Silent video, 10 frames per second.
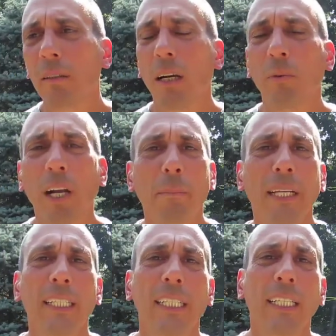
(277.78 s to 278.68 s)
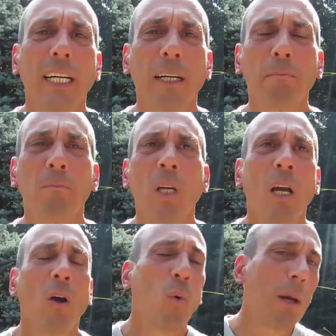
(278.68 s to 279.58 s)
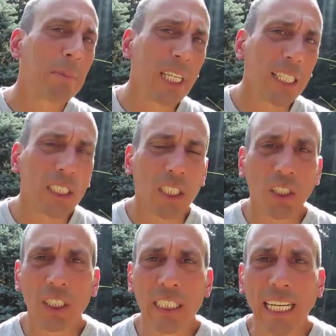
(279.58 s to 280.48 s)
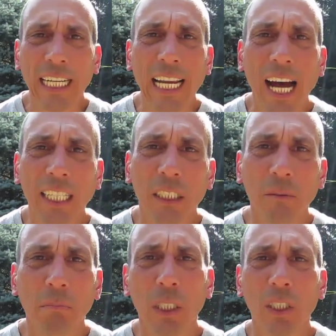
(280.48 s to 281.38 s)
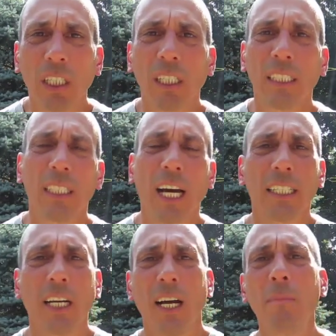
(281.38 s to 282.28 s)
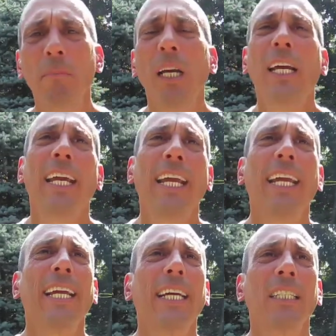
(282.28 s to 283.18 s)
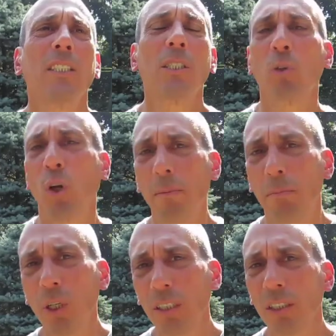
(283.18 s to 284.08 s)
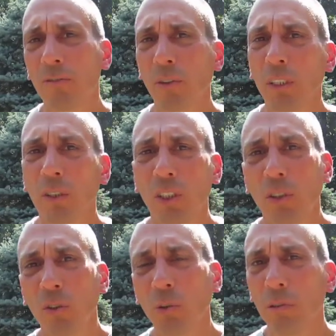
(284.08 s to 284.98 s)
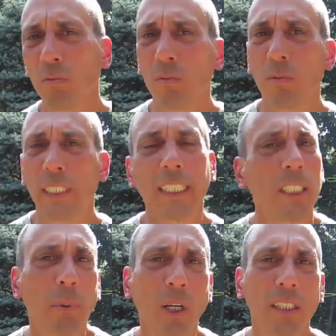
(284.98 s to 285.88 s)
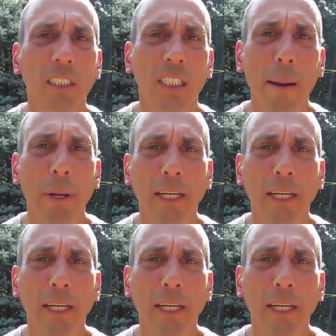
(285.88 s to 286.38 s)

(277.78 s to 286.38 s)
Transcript: recommending websites such as notmilk.com and some great books for you to dig deeper on this topic.